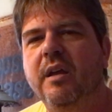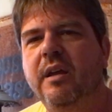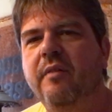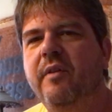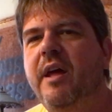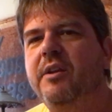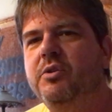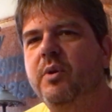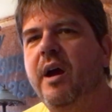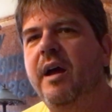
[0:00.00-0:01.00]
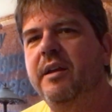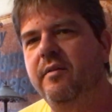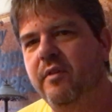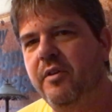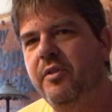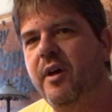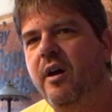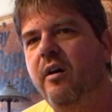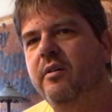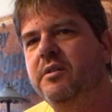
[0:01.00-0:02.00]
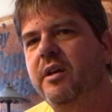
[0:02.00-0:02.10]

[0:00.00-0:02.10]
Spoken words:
give that a try, give it a thought.